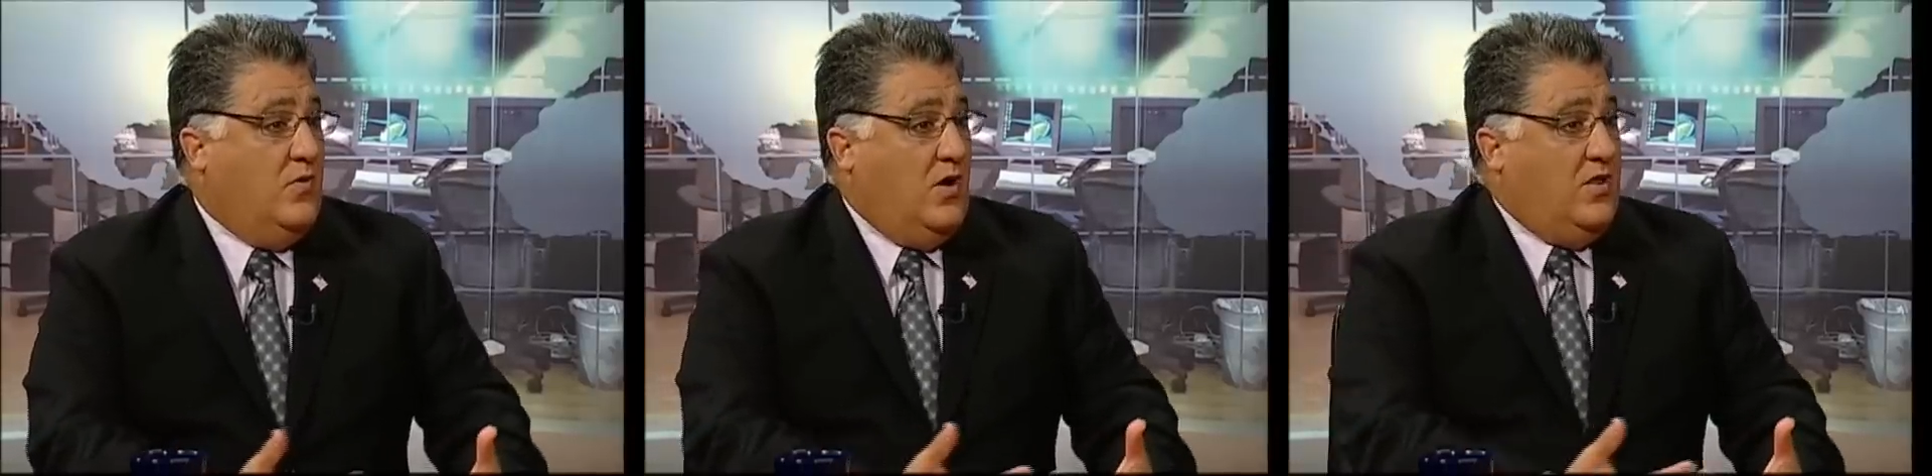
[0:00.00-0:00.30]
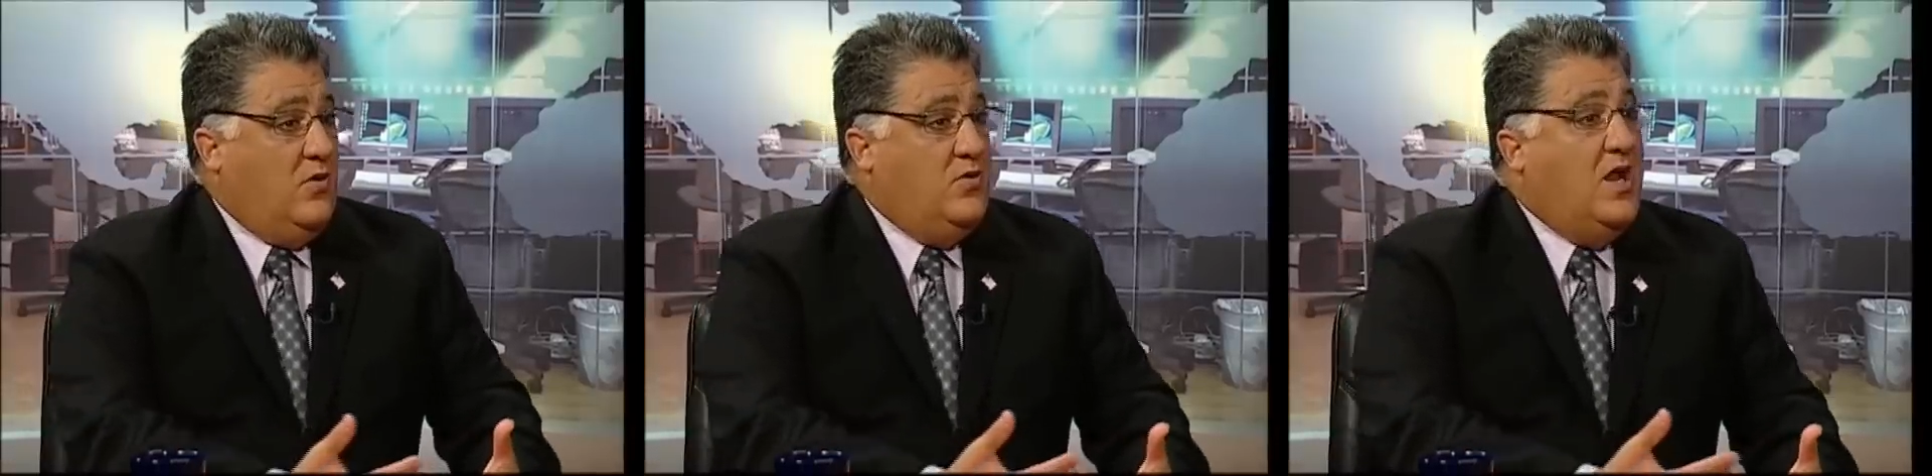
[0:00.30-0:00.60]

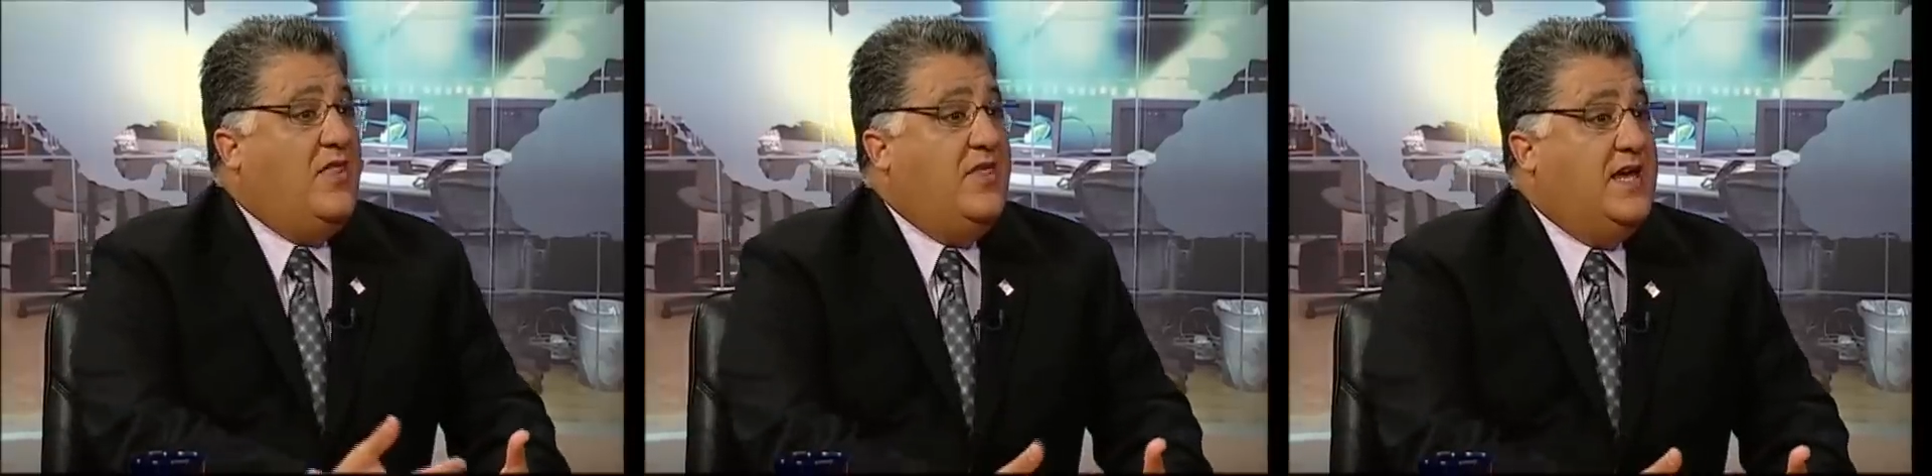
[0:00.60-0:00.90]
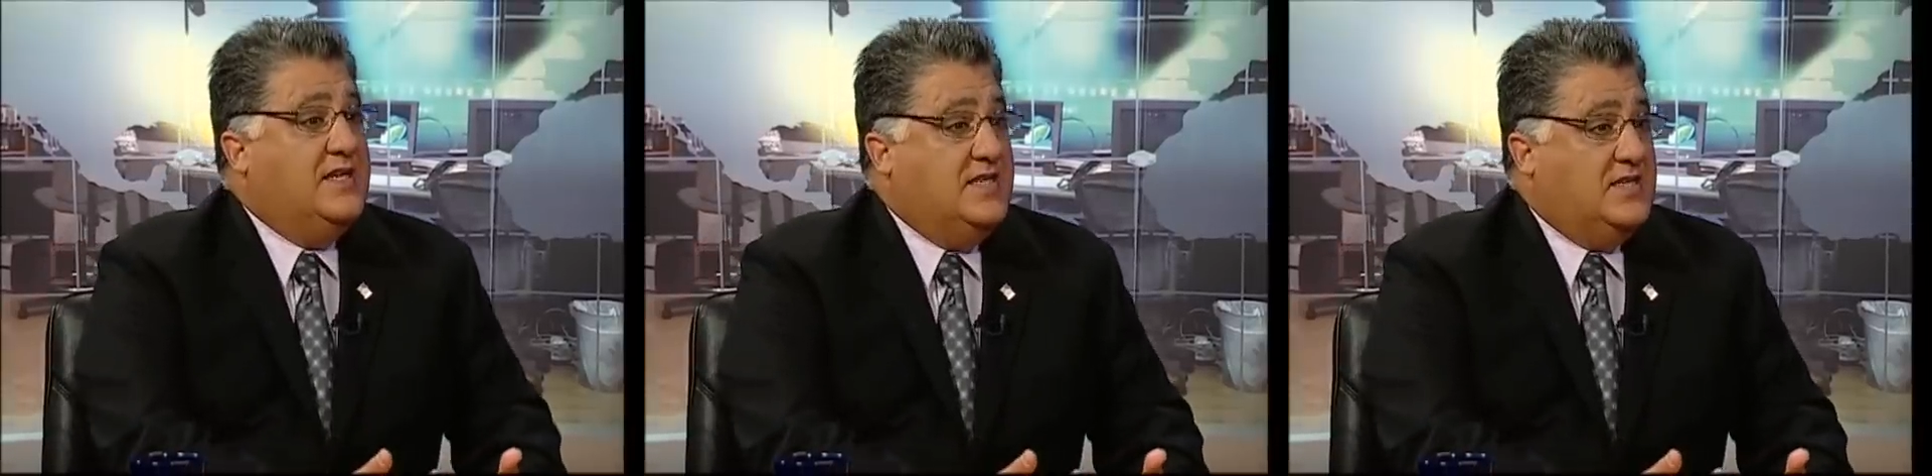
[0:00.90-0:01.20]
although
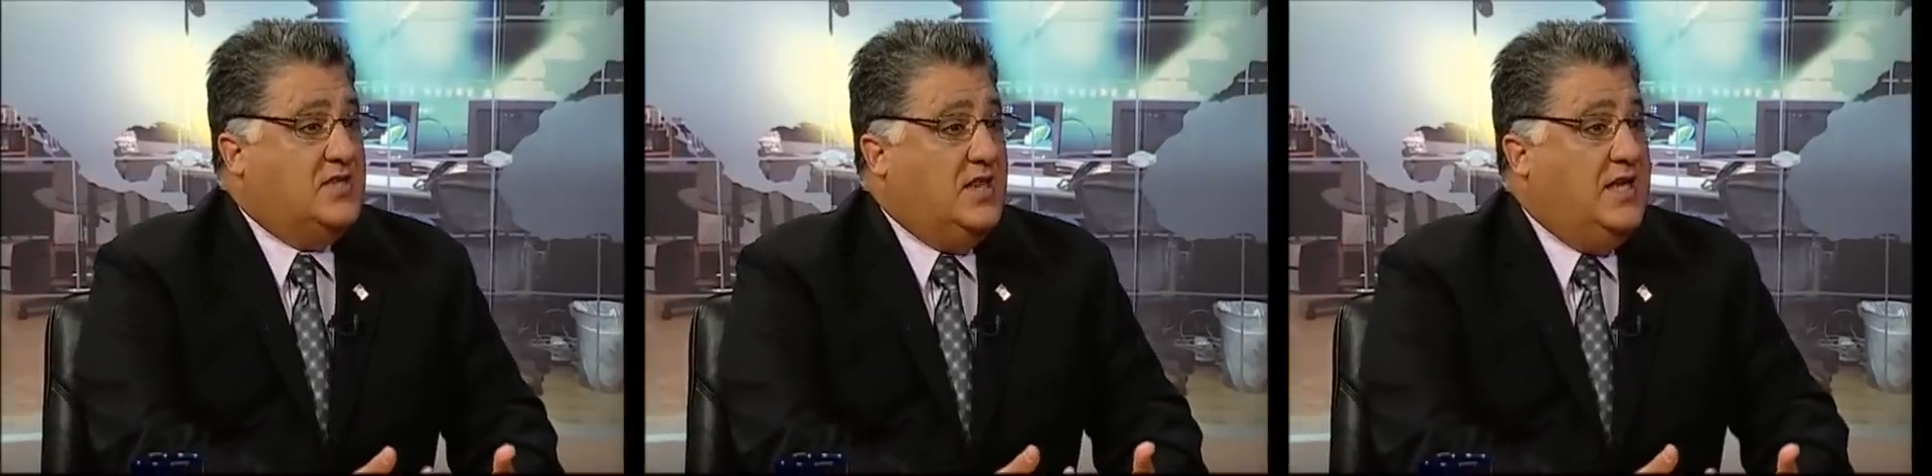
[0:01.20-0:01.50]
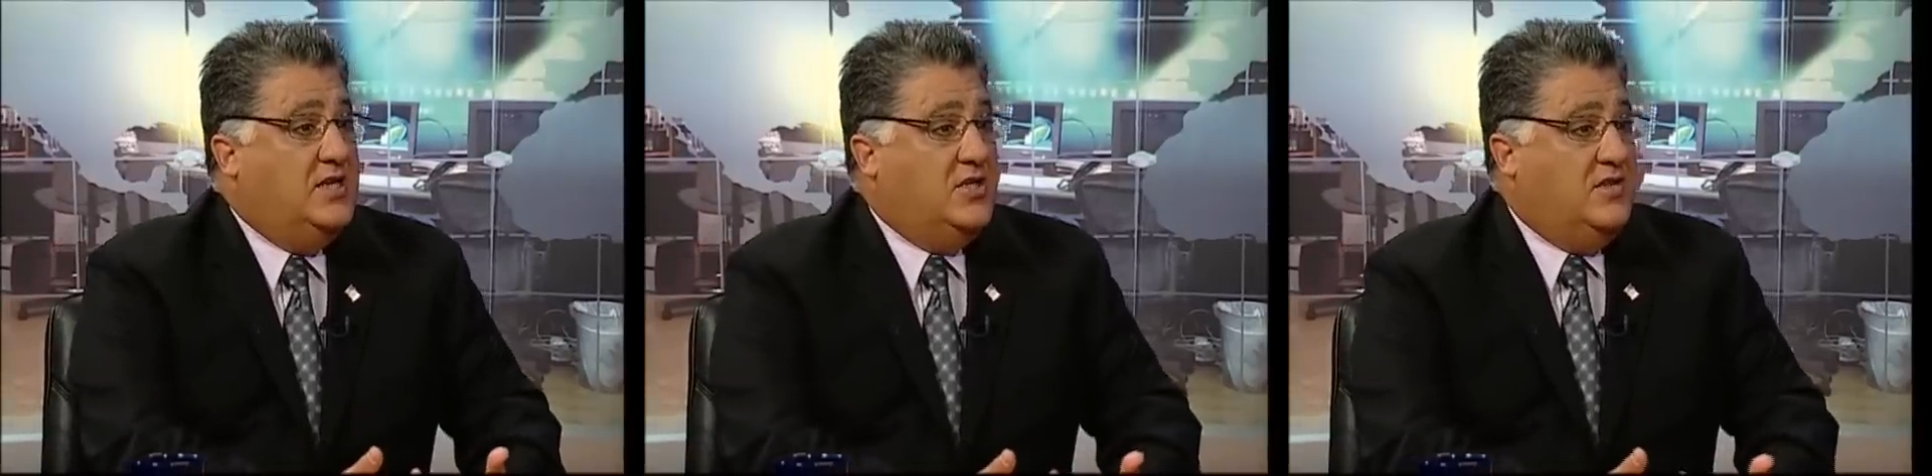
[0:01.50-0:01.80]
nothing has
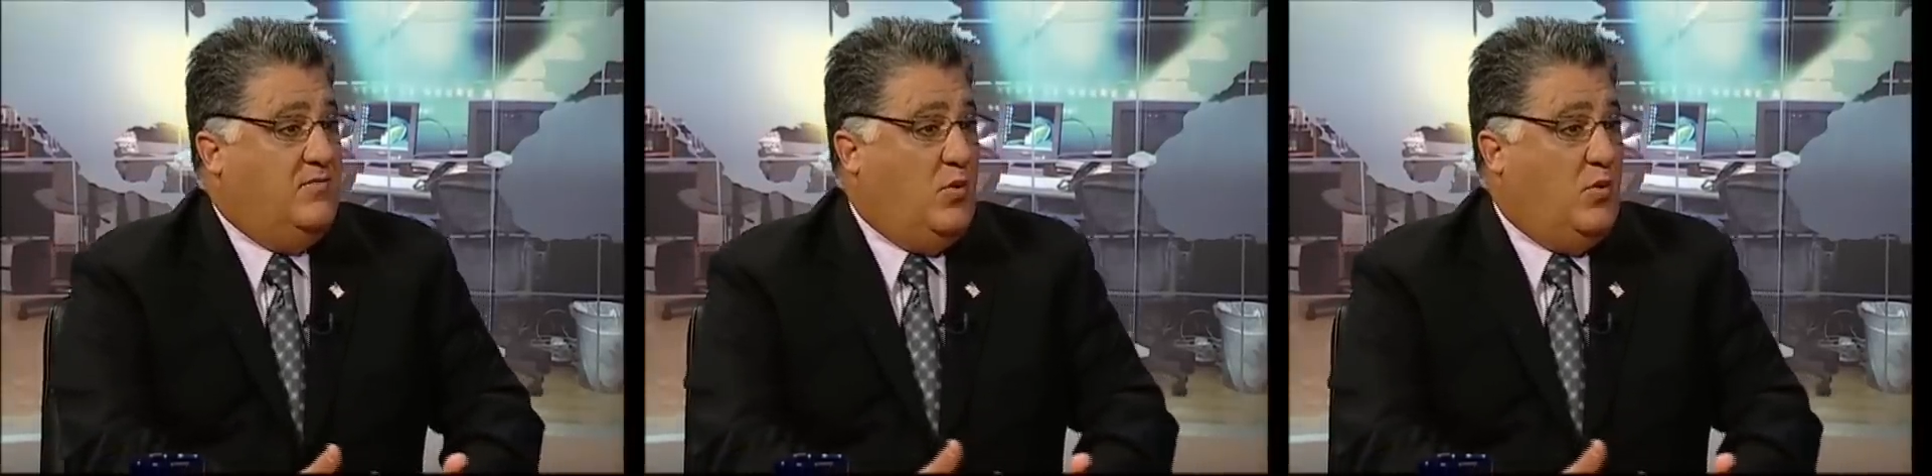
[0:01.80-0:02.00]
escalated to the